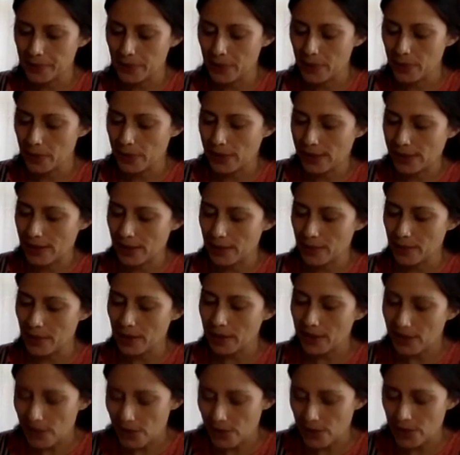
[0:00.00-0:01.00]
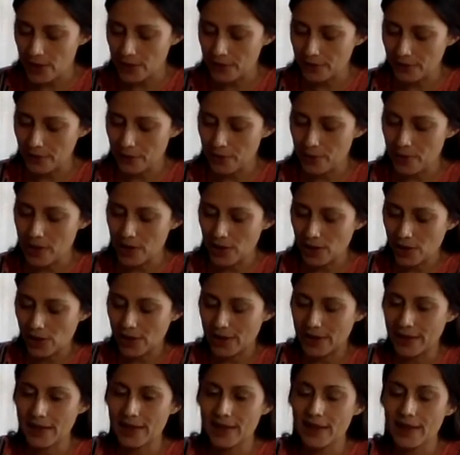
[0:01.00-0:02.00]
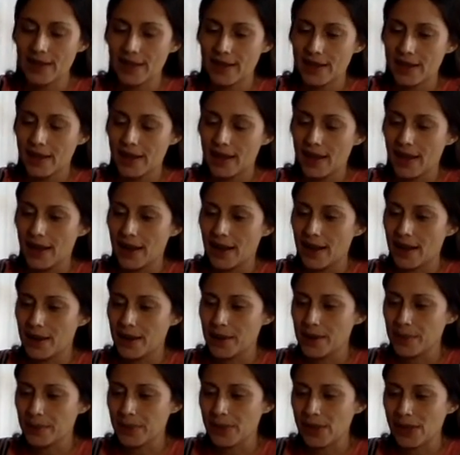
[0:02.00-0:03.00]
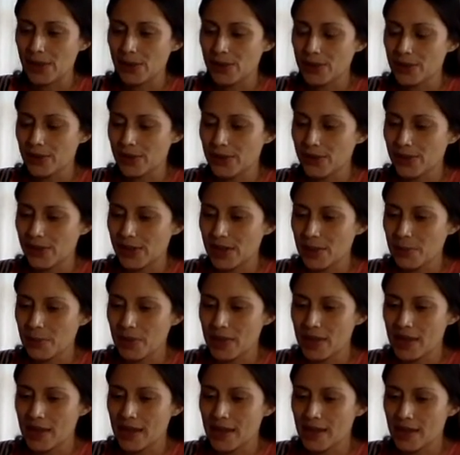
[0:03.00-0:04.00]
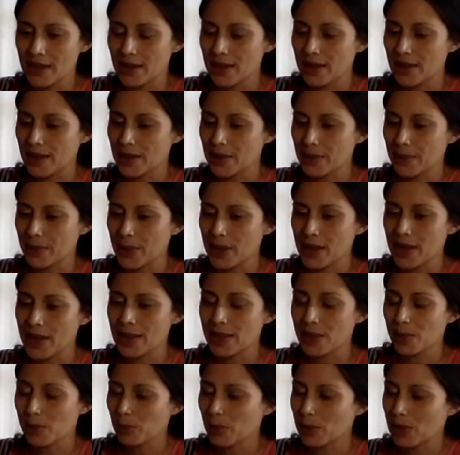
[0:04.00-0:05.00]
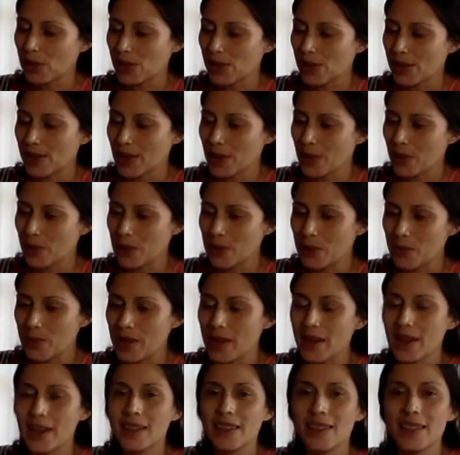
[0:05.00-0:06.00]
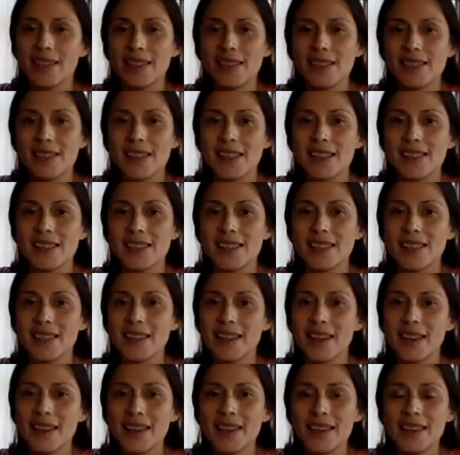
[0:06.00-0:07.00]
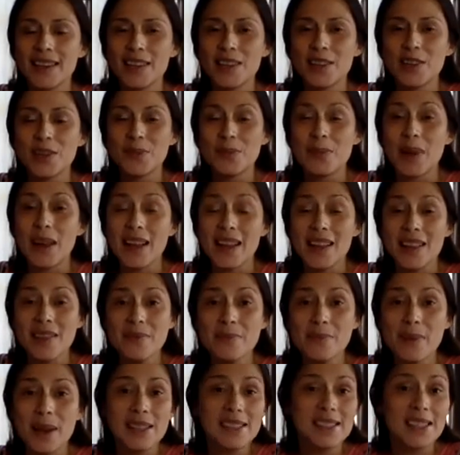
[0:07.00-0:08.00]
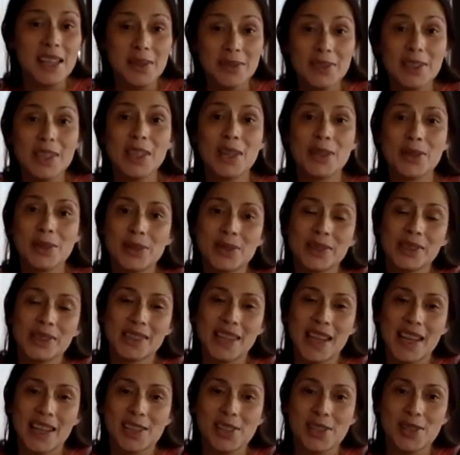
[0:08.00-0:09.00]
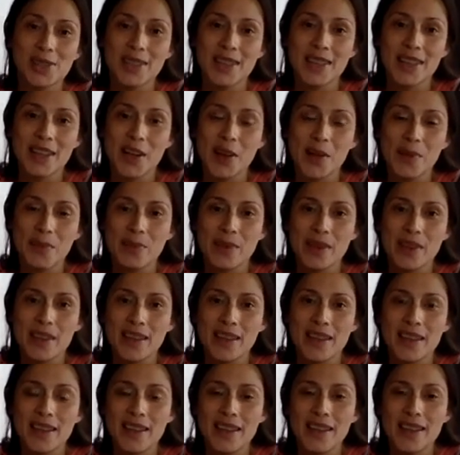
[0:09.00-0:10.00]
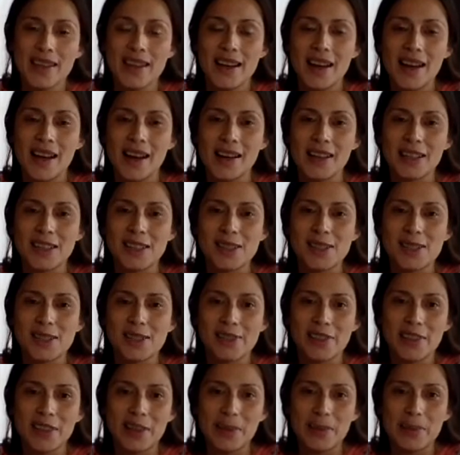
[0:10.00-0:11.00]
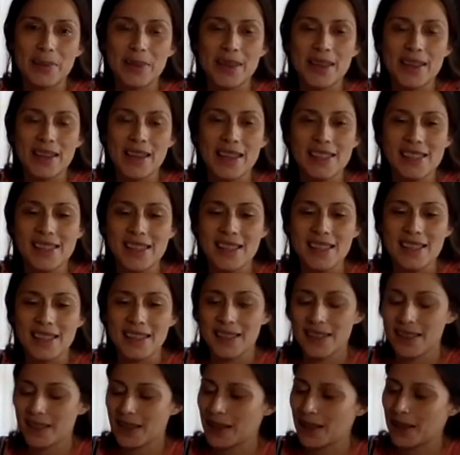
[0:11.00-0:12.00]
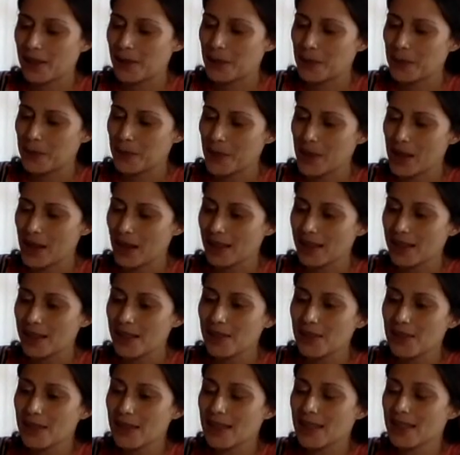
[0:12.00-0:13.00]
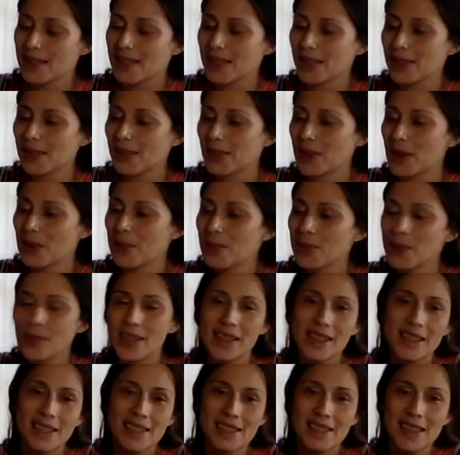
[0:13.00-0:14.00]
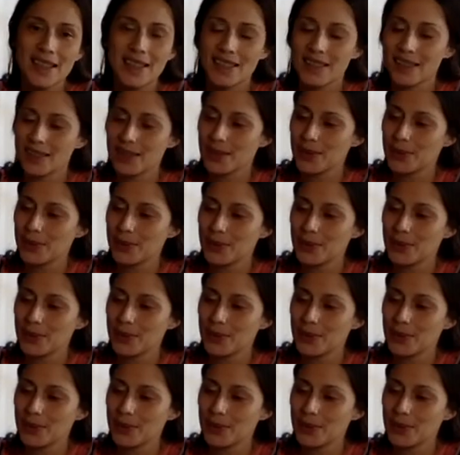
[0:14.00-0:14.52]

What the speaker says: with some extra information and sort of some of the inspiration that went behind this lesson. You know, my 7-year-old actually helped me to develop the lesson and the activity. So I'm really excited